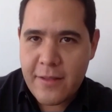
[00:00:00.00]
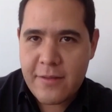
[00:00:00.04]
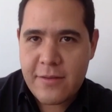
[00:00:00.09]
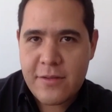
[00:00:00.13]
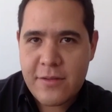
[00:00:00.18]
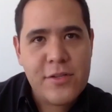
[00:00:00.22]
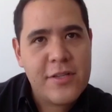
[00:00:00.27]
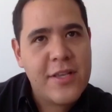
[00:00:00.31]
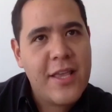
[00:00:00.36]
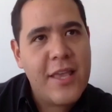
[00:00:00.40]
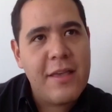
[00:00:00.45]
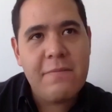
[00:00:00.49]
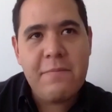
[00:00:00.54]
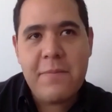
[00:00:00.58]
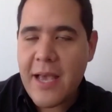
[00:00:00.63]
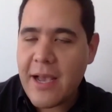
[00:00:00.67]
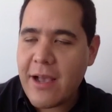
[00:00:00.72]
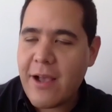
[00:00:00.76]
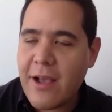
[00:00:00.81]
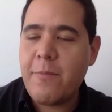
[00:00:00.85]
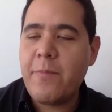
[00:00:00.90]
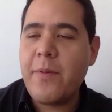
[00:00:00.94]
Just give me
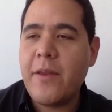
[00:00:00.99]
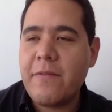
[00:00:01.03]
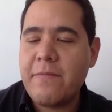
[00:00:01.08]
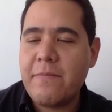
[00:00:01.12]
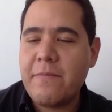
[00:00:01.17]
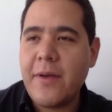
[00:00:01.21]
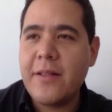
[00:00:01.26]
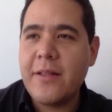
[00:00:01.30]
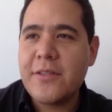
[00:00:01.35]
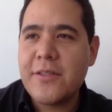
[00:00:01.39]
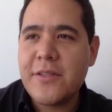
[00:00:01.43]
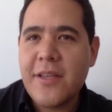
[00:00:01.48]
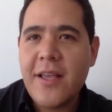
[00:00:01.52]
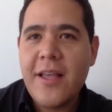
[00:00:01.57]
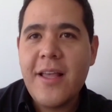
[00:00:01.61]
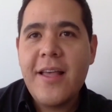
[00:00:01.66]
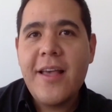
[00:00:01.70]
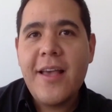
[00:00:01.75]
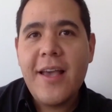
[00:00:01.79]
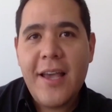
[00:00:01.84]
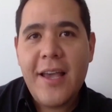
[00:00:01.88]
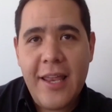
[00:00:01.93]
a couple of months.
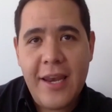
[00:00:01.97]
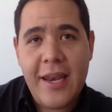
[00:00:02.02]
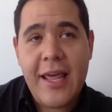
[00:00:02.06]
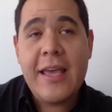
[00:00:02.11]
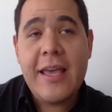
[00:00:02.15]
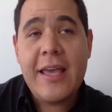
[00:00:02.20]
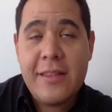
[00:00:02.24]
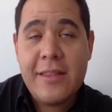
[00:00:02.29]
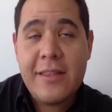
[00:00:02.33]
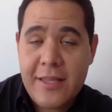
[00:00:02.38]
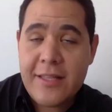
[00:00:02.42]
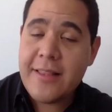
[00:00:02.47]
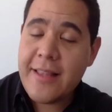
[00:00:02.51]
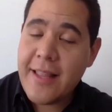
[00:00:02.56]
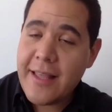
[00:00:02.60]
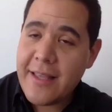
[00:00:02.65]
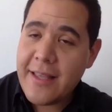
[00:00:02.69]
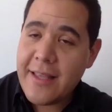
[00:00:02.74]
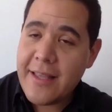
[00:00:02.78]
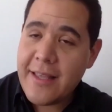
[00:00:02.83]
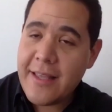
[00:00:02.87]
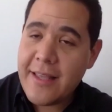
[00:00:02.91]
And I did
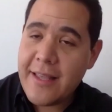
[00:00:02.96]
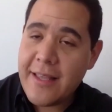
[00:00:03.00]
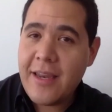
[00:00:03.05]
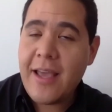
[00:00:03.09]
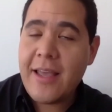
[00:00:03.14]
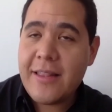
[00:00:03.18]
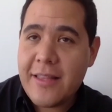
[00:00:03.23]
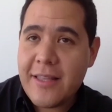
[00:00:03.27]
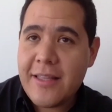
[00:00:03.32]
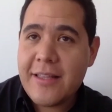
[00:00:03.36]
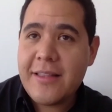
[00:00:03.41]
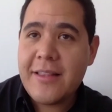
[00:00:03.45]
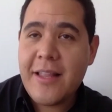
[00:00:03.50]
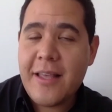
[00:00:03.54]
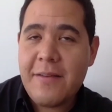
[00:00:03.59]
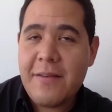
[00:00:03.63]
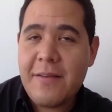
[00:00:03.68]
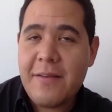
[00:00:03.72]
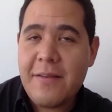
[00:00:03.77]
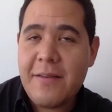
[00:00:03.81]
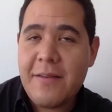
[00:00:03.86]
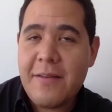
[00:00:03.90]

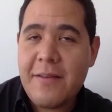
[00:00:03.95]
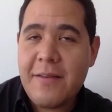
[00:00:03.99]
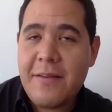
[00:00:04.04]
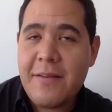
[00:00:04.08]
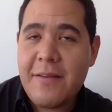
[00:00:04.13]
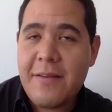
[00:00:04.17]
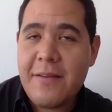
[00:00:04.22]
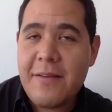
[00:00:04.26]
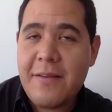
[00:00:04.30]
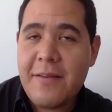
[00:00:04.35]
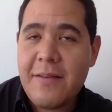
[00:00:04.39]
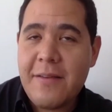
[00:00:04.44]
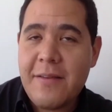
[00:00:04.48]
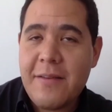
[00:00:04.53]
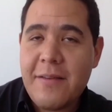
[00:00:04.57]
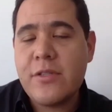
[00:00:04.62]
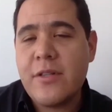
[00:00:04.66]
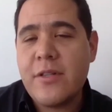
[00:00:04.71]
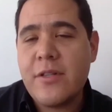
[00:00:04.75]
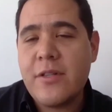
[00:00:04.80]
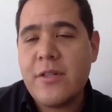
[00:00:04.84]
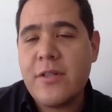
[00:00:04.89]
leave the company 3
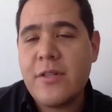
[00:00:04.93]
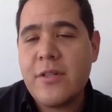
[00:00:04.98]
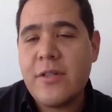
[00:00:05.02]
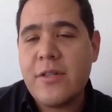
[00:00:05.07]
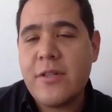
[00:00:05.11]
months later.